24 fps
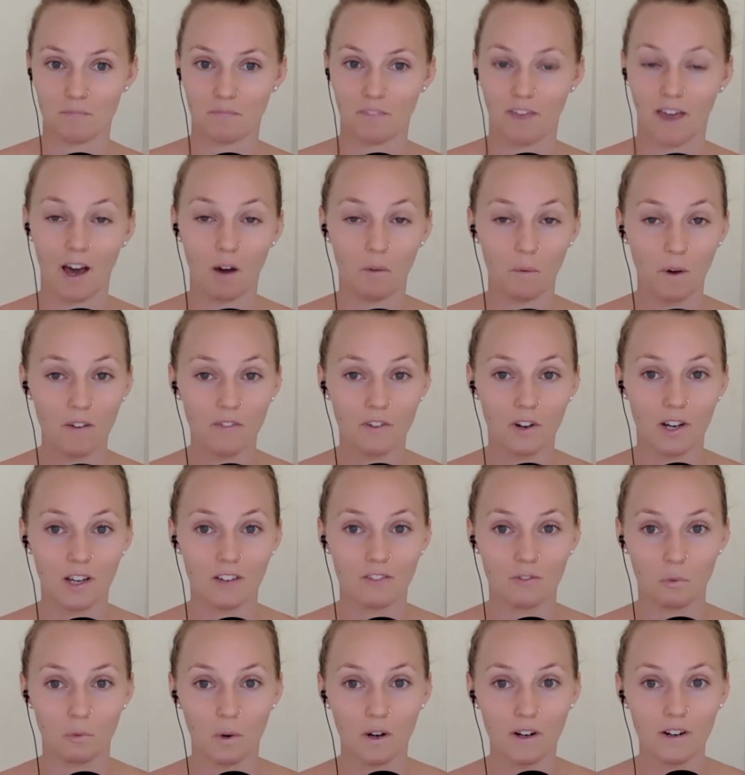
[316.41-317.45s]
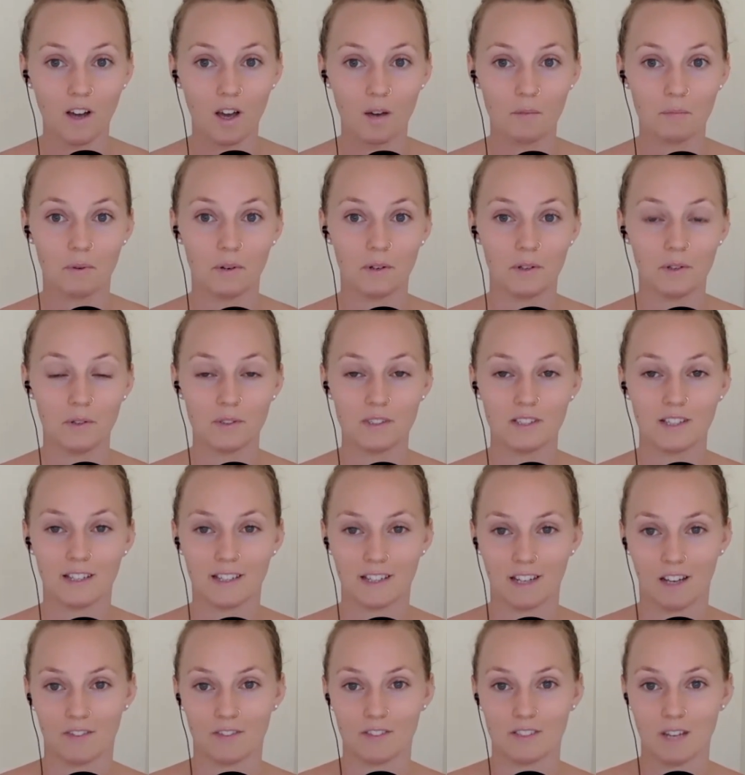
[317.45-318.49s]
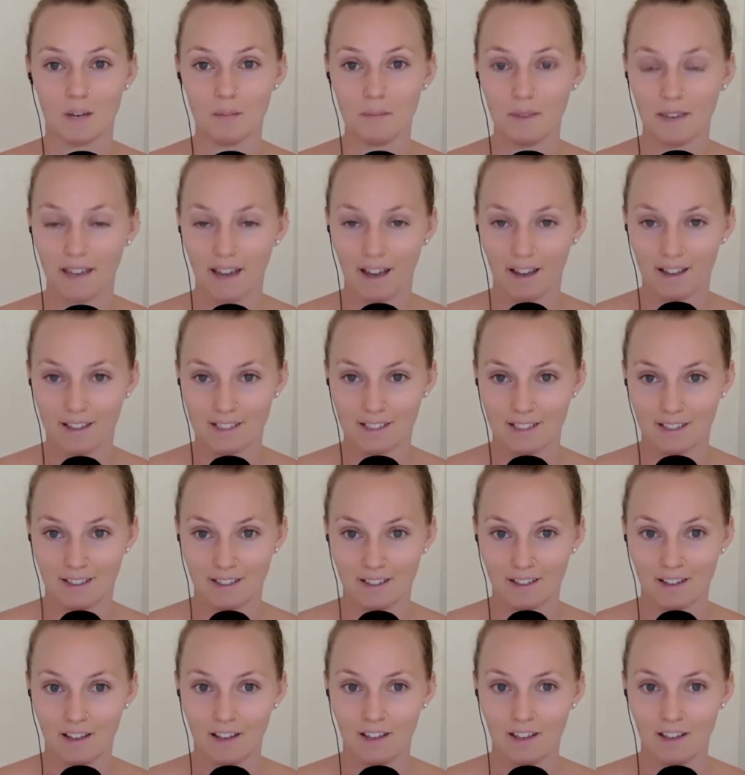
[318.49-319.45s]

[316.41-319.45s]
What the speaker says: However, if we're not producing enough stomach acid